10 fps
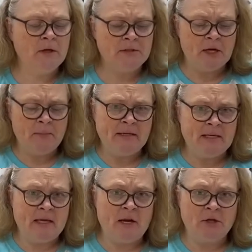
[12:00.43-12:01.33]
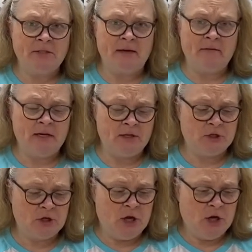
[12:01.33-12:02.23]
So we're gonna start by taking our
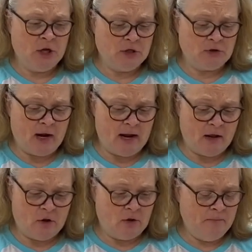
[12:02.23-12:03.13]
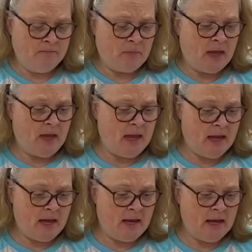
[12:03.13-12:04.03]
7-inch triangle,
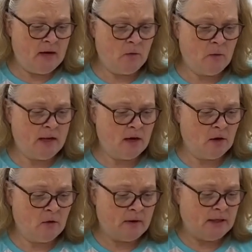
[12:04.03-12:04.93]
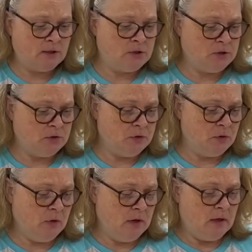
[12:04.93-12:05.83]
and we are going
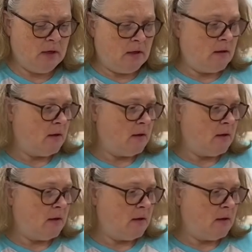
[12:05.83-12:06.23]
to